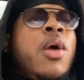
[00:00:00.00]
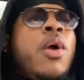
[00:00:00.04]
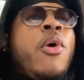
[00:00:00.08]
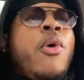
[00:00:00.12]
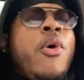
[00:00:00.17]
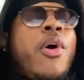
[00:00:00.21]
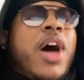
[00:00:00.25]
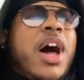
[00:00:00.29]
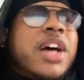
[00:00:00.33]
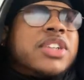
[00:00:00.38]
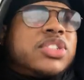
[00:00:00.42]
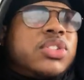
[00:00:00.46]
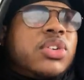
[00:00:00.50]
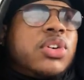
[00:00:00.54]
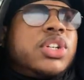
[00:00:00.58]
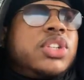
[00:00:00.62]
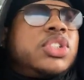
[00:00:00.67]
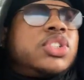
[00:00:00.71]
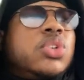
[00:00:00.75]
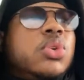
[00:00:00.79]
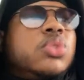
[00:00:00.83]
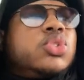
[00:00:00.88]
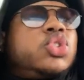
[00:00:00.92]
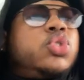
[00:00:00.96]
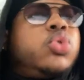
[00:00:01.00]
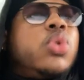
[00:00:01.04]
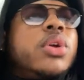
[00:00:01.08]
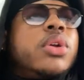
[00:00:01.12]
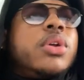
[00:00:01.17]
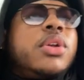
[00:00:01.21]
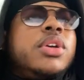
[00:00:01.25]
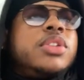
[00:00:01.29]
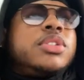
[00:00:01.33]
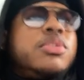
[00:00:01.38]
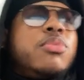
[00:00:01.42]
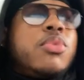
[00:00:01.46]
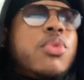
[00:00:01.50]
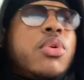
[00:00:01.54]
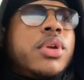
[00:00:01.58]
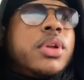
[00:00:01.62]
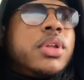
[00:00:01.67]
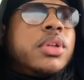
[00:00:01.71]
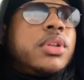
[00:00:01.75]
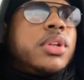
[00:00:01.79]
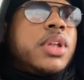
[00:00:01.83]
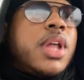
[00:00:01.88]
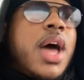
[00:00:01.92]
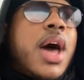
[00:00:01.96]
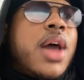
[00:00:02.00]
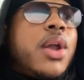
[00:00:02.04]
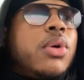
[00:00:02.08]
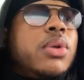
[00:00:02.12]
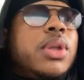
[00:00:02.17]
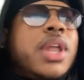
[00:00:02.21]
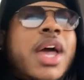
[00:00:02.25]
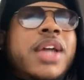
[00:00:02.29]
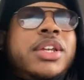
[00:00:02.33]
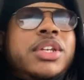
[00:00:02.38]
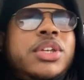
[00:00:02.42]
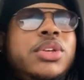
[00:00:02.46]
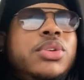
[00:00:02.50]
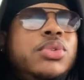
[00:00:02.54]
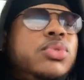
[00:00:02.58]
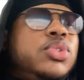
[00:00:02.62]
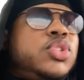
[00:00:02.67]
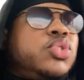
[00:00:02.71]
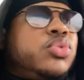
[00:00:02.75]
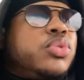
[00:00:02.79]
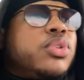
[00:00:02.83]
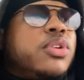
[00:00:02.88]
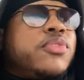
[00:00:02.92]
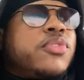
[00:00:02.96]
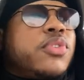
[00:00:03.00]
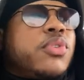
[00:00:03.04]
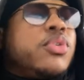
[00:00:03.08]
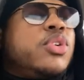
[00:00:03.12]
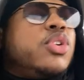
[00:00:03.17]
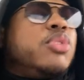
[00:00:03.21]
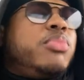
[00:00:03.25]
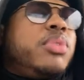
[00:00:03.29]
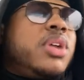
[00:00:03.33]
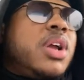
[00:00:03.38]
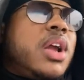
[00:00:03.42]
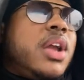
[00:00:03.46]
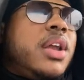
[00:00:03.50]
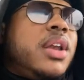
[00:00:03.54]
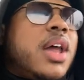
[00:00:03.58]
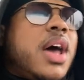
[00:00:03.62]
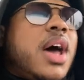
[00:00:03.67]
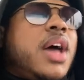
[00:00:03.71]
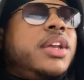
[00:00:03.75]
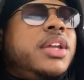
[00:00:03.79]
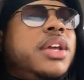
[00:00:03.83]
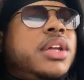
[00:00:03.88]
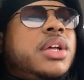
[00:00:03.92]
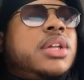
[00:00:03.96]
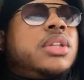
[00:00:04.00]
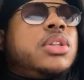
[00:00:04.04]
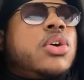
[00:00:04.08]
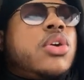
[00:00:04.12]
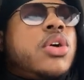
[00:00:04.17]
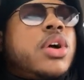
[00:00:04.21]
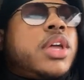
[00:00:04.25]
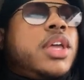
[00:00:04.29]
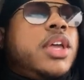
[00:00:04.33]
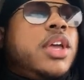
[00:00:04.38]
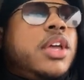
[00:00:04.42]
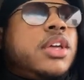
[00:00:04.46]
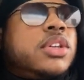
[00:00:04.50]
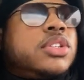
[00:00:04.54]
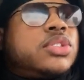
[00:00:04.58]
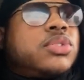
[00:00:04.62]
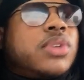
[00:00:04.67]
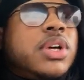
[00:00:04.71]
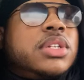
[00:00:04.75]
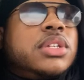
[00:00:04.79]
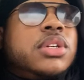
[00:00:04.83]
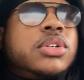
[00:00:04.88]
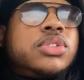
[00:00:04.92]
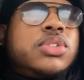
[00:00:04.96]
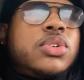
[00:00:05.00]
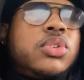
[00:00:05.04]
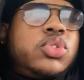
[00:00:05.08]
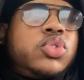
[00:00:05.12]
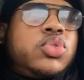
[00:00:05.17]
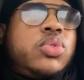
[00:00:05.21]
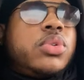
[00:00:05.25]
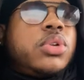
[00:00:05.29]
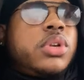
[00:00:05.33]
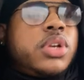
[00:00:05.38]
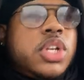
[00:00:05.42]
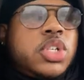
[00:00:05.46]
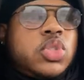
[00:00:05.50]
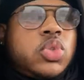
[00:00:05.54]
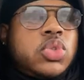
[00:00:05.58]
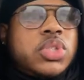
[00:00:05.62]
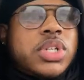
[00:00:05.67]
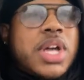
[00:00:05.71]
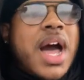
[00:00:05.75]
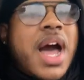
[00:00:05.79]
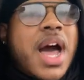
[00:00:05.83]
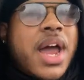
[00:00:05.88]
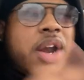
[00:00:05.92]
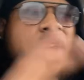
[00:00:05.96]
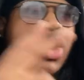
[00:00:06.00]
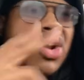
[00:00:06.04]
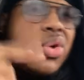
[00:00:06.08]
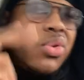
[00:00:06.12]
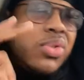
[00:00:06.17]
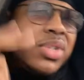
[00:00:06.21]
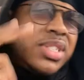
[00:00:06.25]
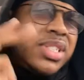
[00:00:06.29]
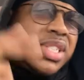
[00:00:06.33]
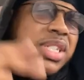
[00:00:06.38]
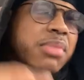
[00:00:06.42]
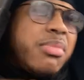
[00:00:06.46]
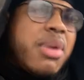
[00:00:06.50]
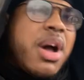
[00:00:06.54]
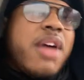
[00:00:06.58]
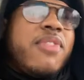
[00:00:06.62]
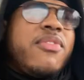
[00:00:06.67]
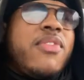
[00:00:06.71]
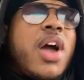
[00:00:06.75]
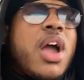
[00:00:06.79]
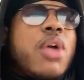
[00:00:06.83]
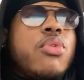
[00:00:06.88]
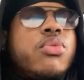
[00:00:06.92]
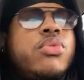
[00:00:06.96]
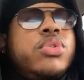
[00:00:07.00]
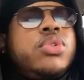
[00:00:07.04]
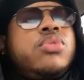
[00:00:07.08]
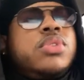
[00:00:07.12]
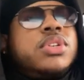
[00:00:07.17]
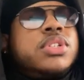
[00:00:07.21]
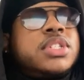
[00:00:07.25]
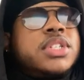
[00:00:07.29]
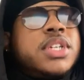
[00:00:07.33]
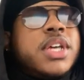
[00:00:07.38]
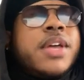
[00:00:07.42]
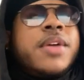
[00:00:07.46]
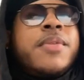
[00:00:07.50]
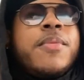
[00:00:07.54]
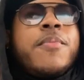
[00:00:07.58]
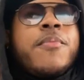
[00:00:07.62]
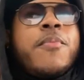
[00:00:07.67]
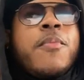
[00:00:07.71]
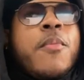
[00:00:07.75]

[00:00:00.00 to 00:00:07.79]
I saw this on Twitter this morning. Now, I don't like to use Twitter for real, but every now and then I log in. So I looked on Twitter, and this was kind of going semi-viral, you could say.